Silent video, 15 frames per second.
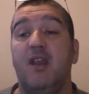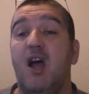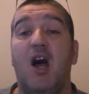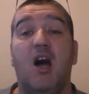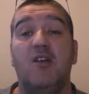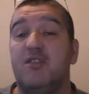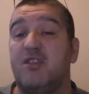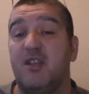
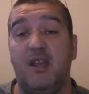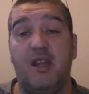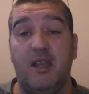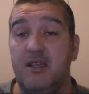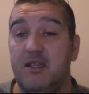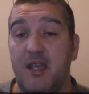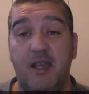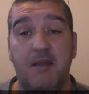answer
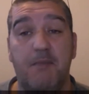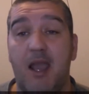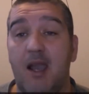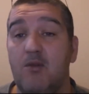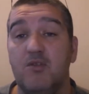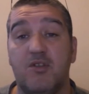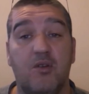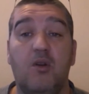these
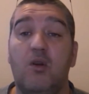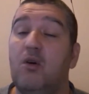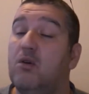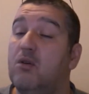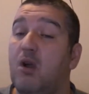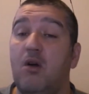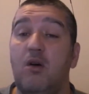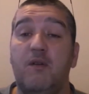emails
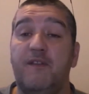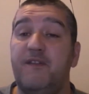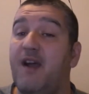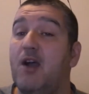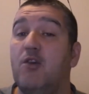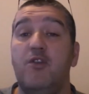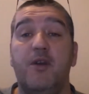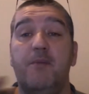or
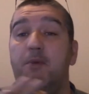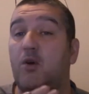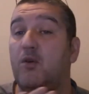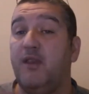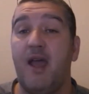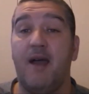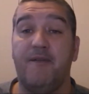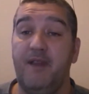phone them or
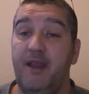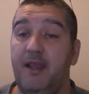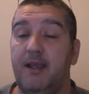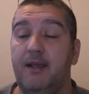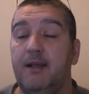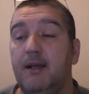nothing,